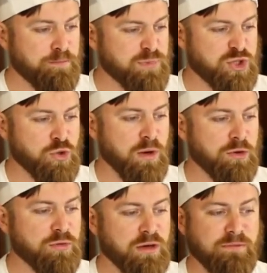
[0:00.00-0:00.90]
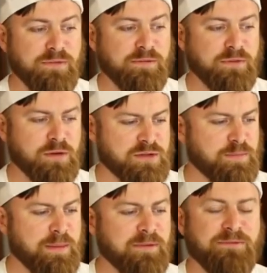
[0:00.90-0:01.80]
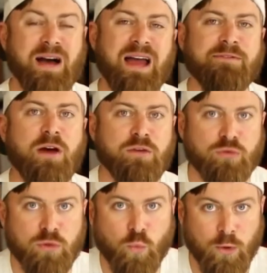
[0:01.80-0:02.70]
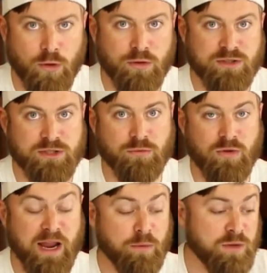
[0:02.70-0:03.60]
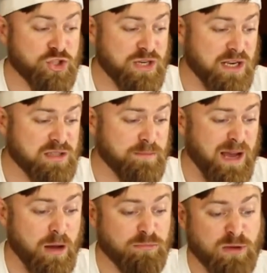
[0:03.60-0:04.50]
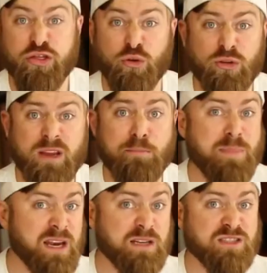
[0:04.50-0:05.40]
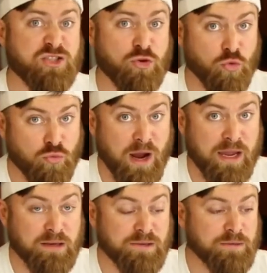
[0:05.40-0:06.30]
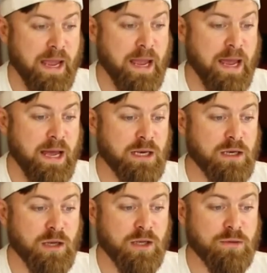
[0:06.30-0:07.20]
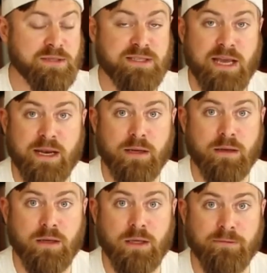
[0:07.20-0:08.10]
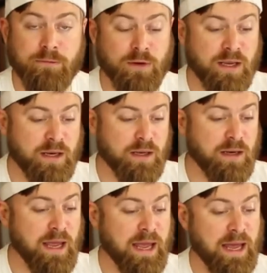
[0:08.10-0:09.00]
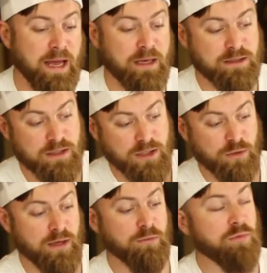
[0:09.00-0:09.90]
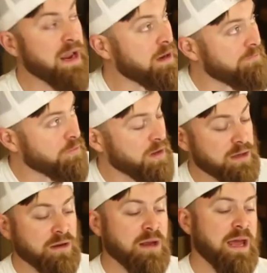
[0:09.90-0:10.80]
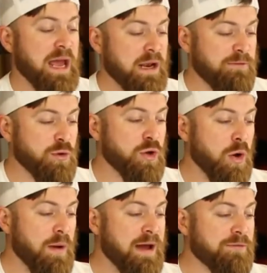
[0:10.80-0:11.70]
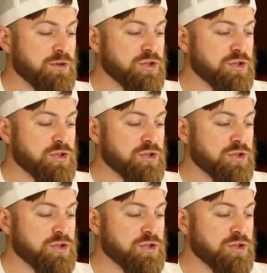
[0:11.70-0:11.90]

250 or maybe 500 words to write, which takes about 30 minutes to write. And you set it, you forget it, and you can rank for it. And if you go after